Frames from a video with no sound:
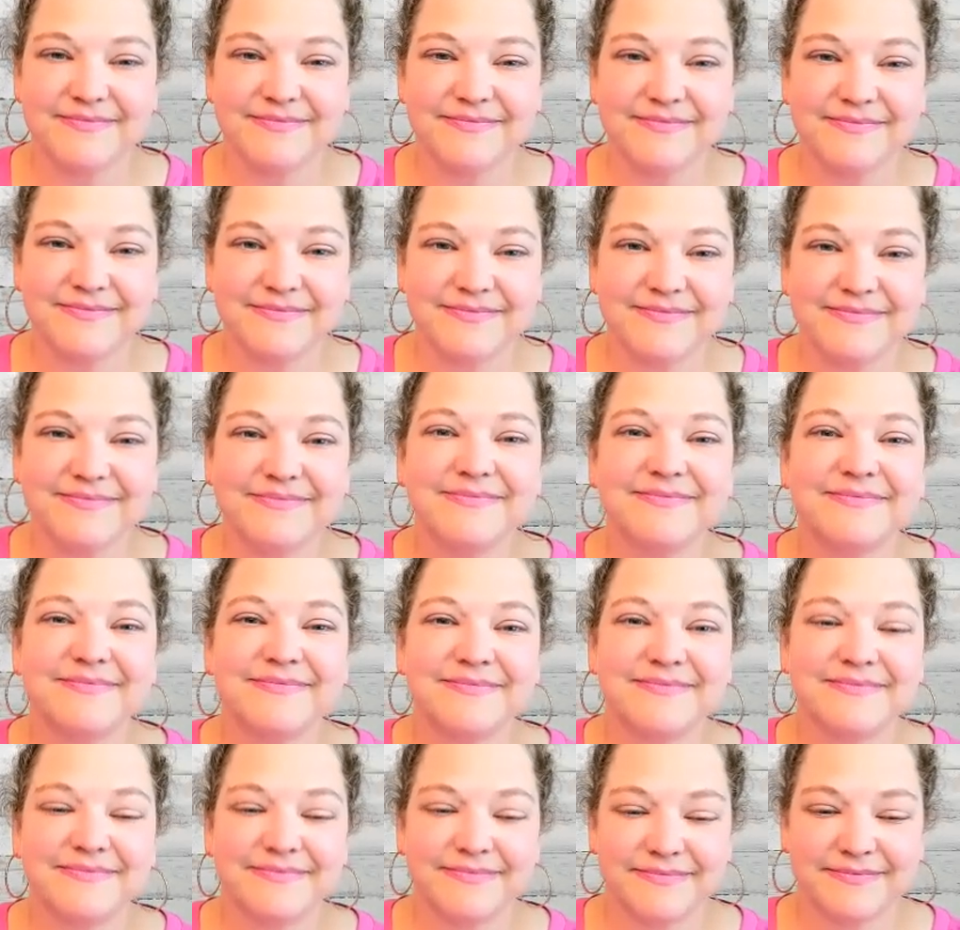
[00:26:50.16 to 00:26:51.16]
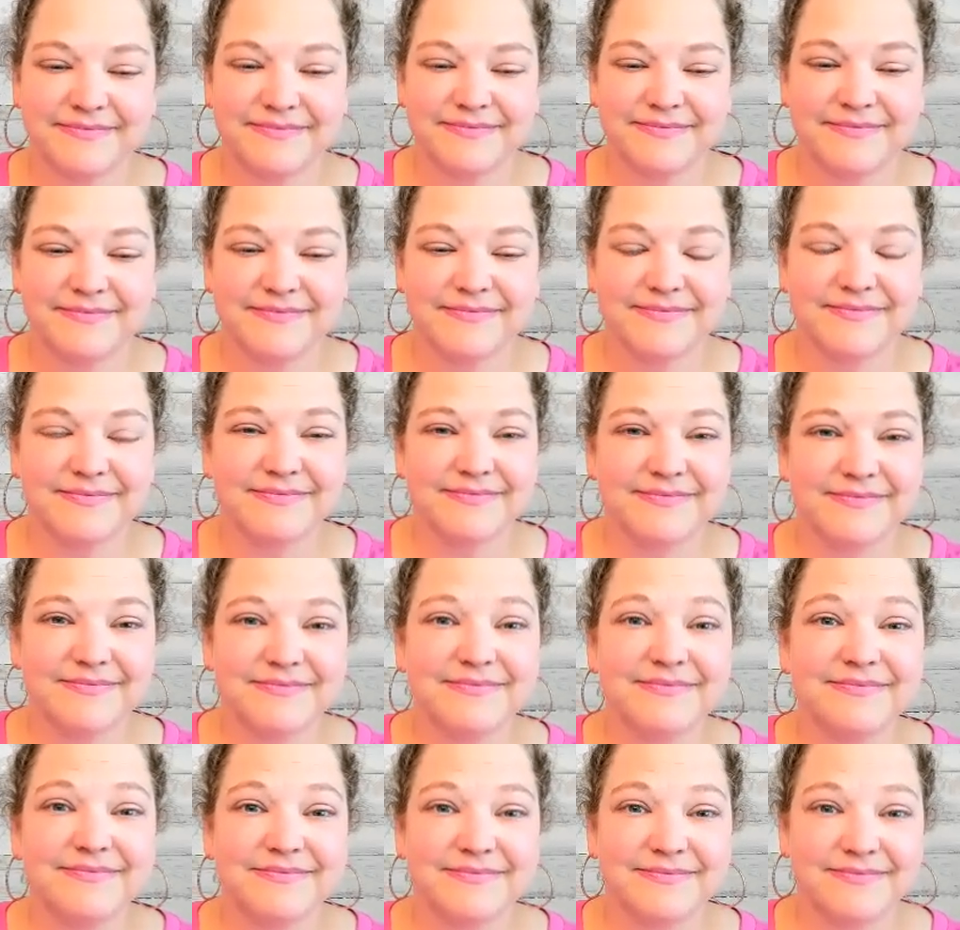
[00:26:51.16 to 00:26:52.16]

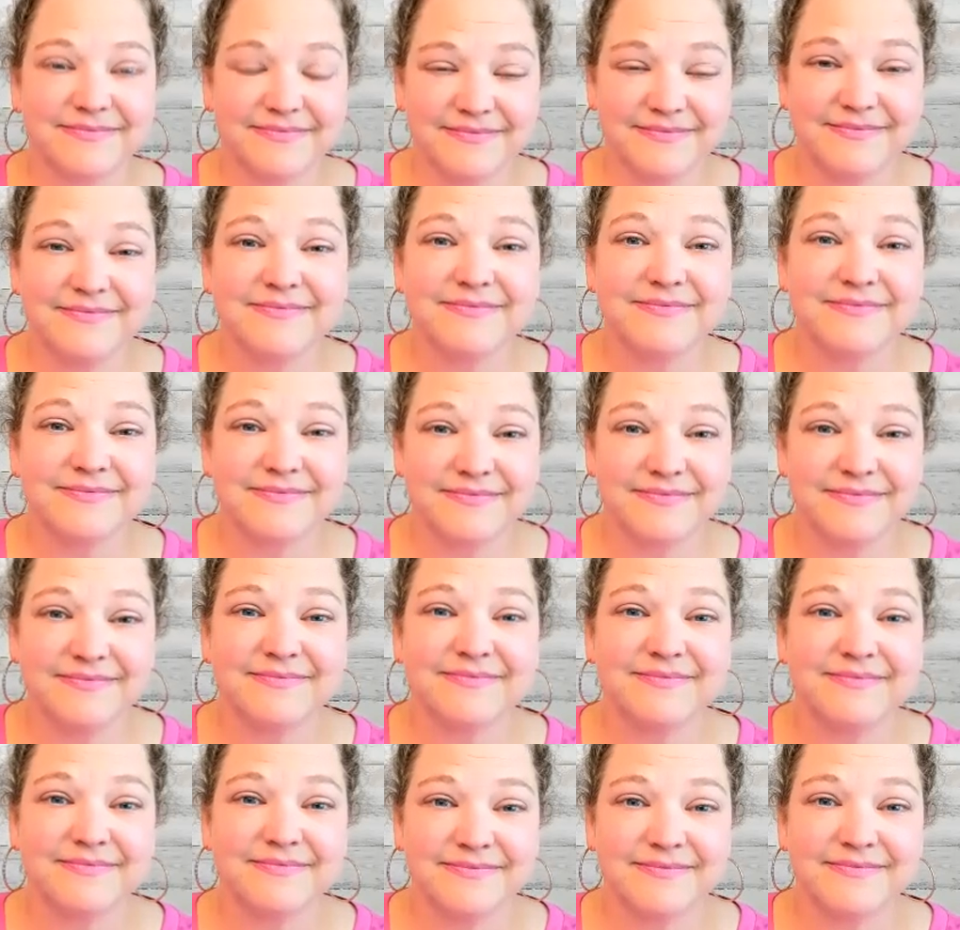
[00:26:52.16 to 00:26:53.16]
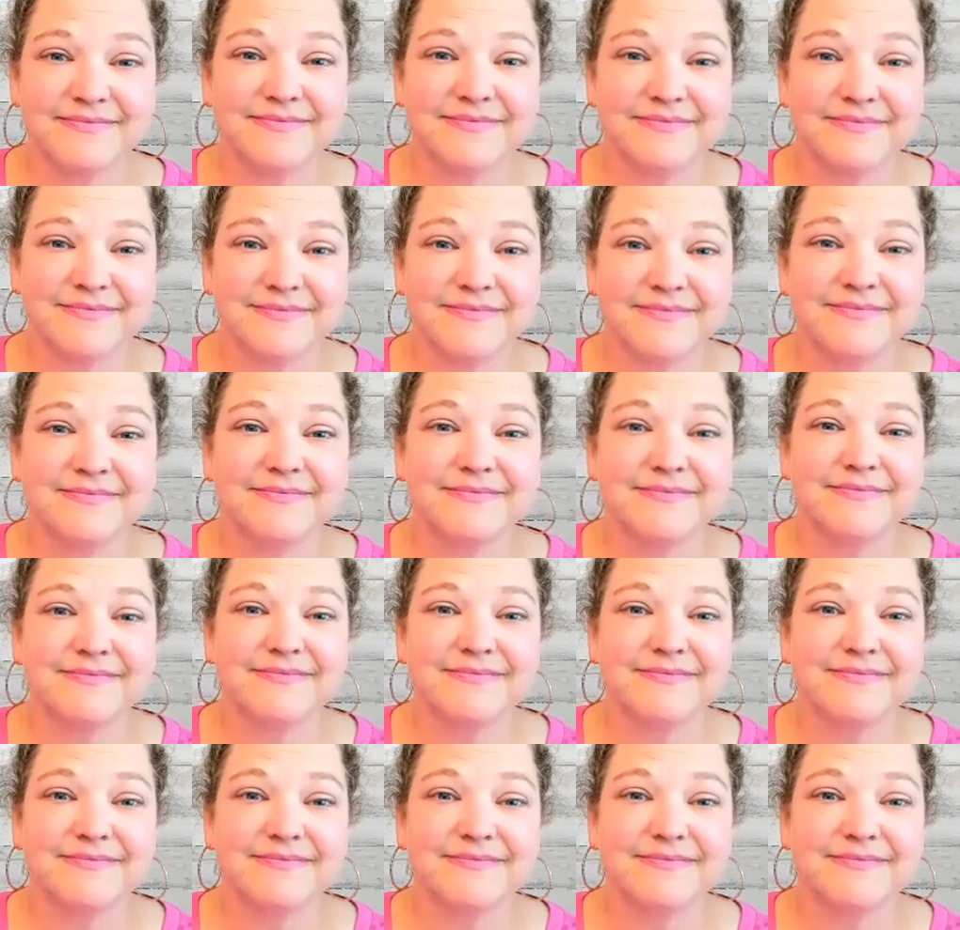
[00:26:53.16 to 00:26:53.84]
[no speech]